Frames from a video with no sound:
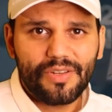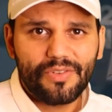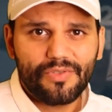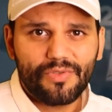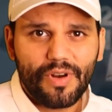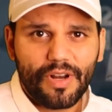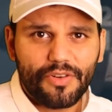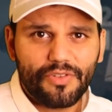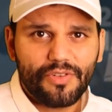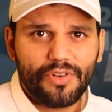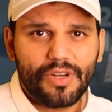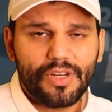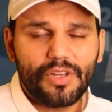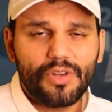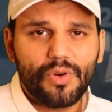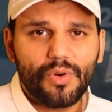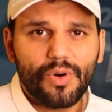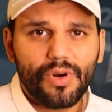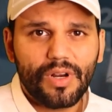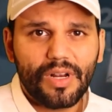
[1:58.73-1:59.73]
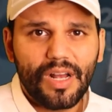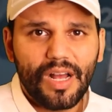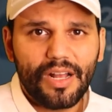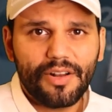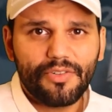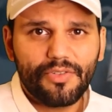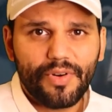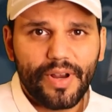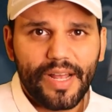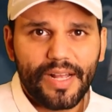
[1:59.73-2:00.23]
structuring your
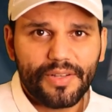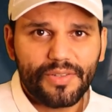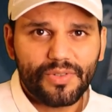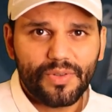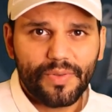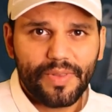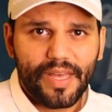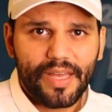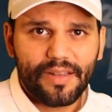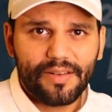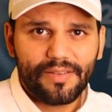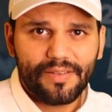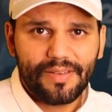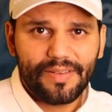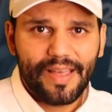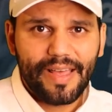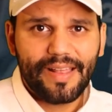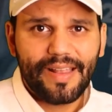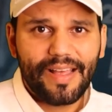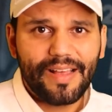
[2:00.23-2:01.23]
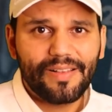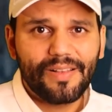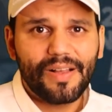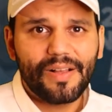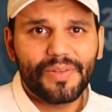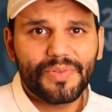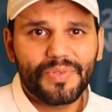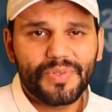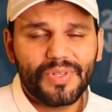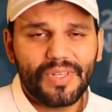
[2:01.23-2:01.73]
contract so that that
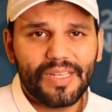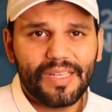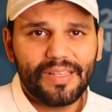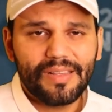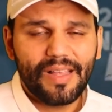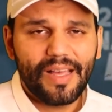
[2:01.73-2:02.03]
LLC